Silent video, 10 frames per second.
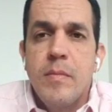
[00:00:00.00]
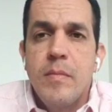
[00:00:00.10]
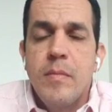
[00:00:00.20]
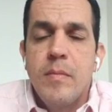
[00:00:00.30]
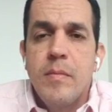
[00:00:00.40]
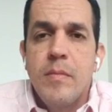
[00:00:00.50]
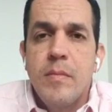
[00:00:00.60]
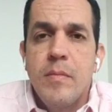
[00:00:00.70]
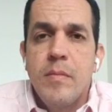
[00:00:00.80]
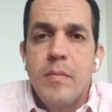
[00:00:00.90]

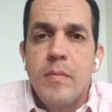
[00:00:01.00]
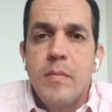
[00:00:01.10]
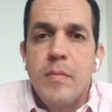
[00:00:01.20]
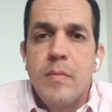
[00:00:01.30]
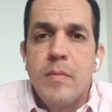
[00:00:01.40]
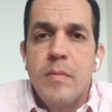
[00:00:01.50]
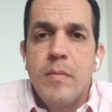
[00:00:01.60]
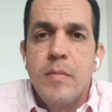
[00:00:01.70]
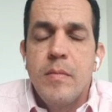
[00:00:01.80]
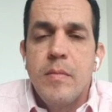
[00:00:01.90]

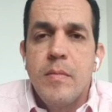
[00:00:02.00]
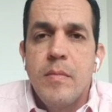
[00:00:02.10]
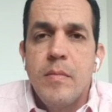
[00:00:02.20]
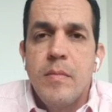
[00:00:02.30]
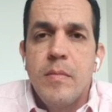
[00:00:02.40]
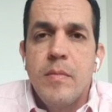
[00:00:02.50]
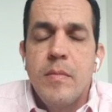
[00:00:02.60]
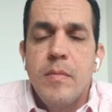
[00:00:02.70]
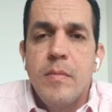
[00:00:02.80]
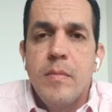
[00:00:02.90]

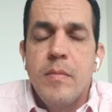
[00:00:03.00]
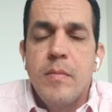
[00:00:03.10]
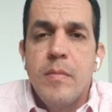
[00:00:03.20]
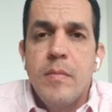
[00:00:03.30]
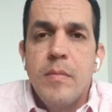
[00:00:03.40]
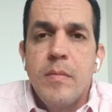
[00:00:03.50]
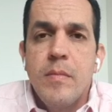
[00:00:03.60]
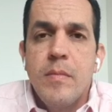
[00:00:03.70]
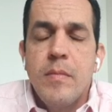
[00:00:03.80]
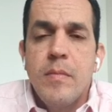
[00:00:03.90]

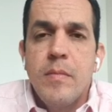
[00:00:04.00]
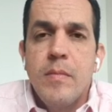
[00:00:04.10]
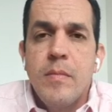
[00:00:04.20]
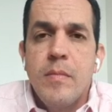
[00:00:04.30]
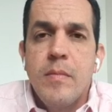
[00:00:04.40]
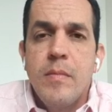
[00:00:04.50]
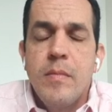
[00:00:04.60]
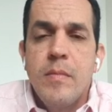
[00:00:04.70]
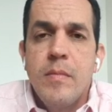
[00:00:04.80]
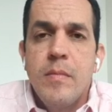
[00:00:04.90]

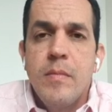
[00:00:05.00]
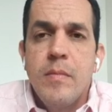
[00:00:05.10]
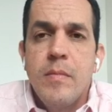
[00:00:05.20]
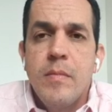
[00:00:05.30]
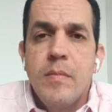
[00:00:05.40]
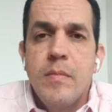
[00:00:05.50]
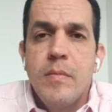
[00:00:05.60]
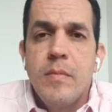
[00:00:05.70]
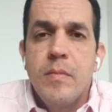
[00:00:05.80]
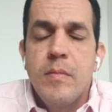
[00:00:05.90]

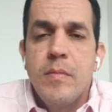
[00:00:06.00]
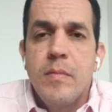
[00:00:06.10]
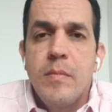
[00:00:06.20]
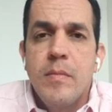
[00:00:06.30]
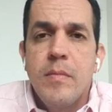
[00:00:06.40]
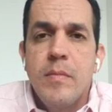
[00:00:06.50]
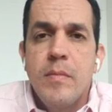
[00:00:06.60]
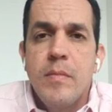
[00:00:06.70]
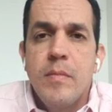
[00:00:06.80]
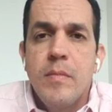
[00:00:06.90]

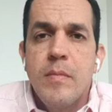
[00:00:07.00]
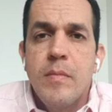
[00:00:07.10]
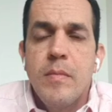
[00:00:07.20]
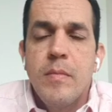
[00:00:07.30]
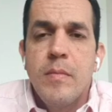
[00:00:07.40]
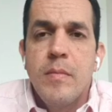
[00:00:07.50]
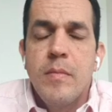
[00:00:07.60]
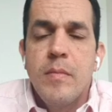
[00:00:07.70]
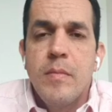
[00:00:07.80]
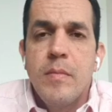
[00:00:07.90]
(not speaking)